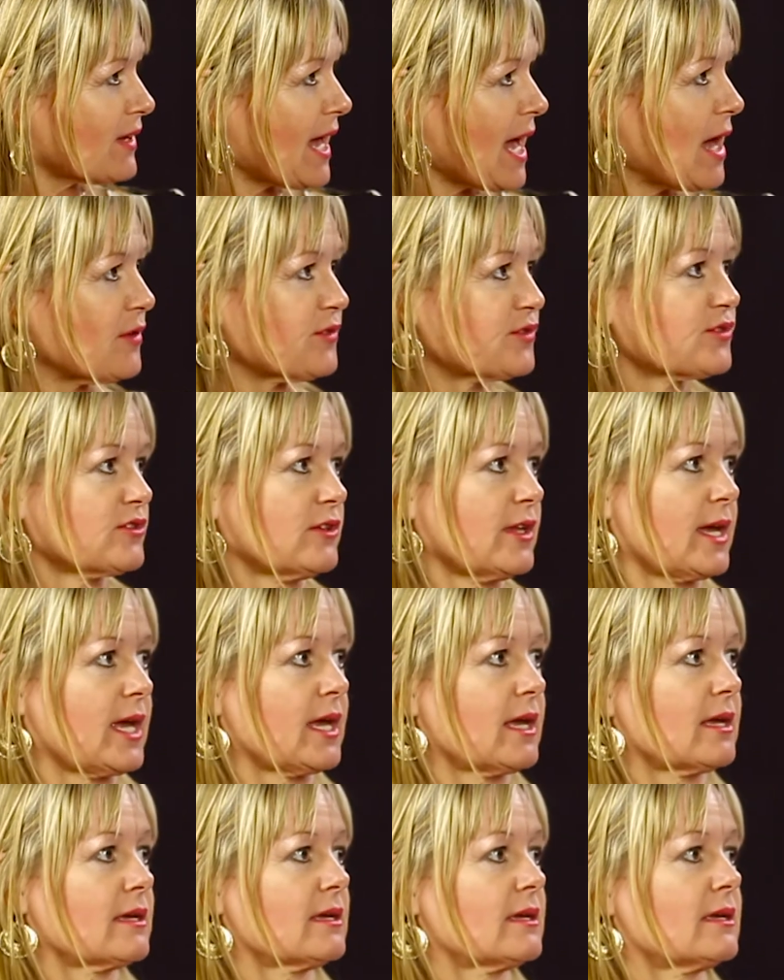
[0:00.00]

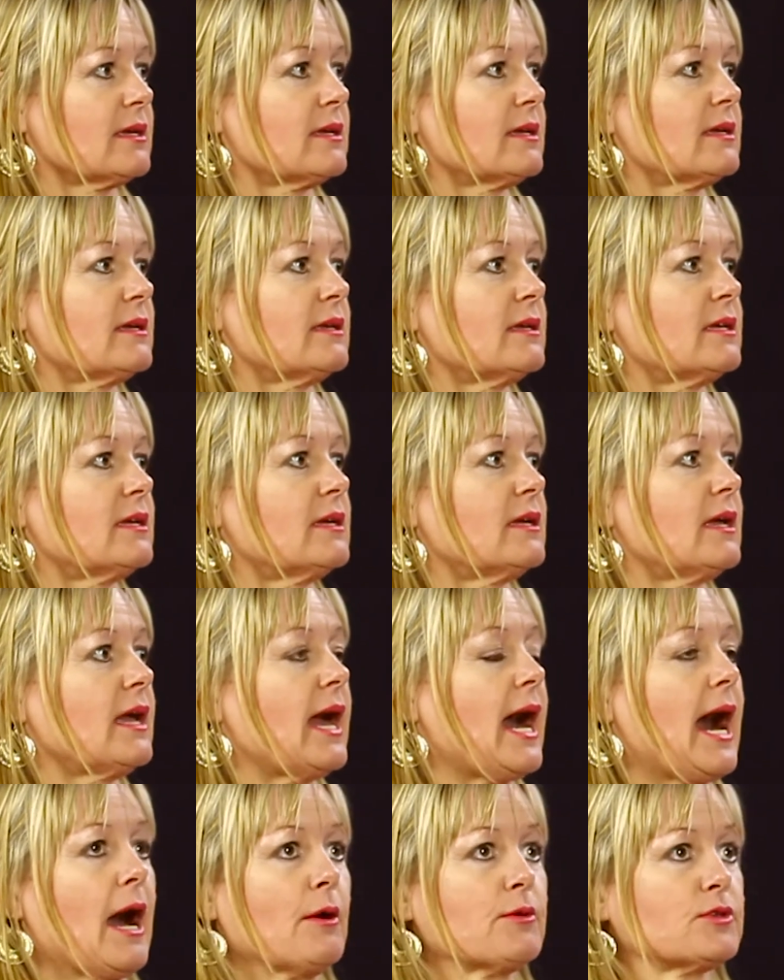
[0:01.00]
counseling.
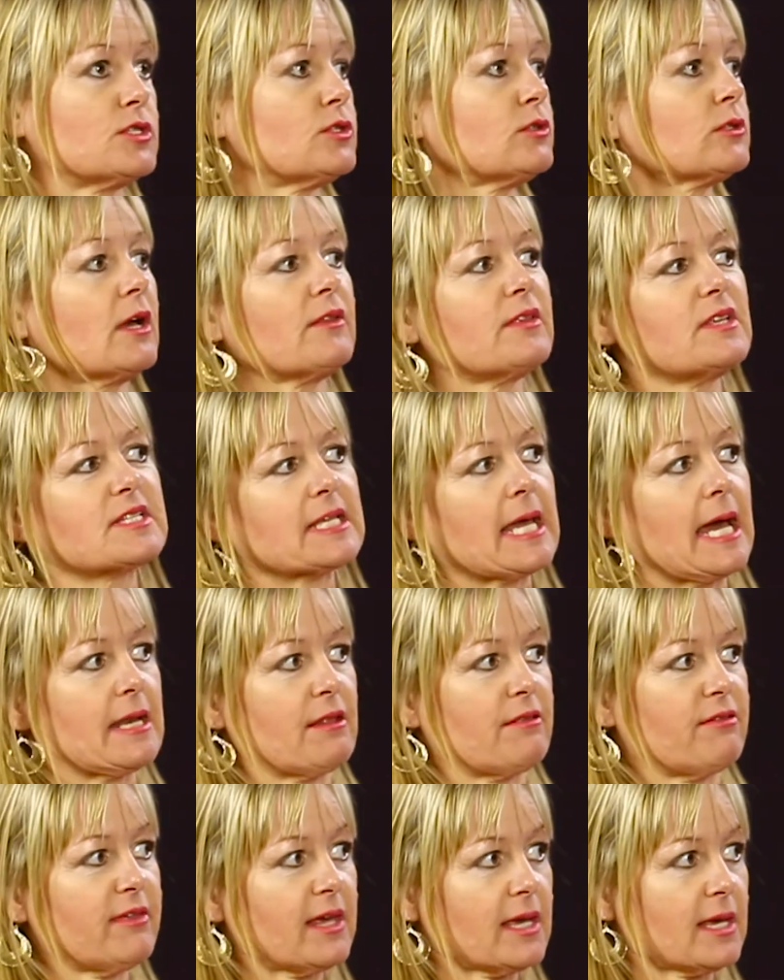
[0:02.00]
I was doing all these
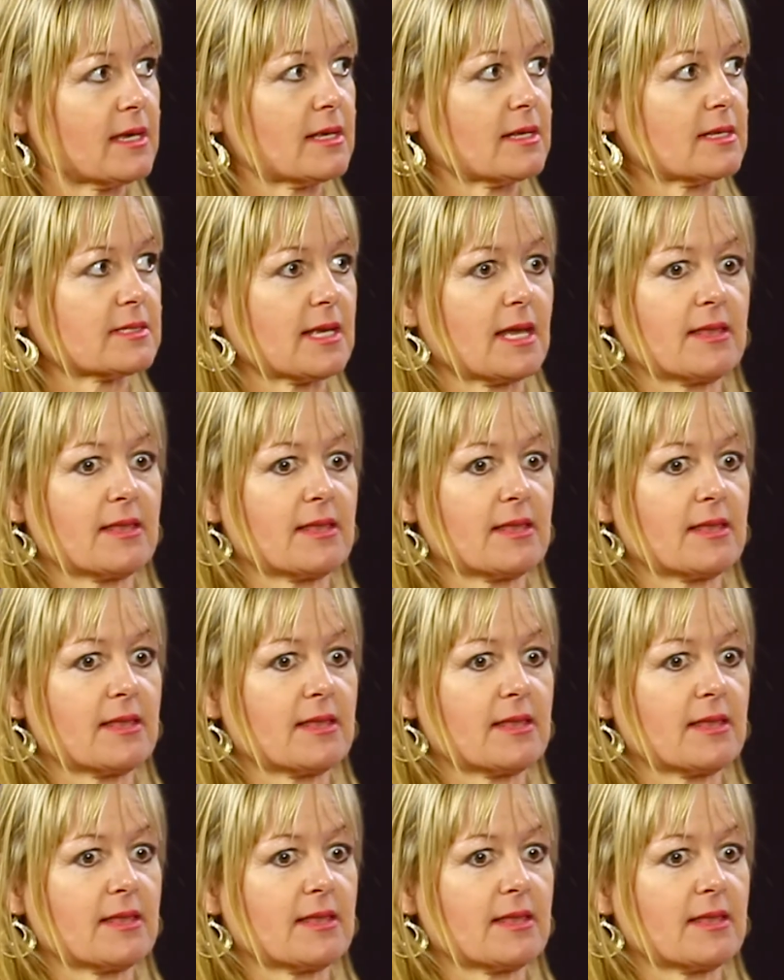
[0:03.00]
kind of things.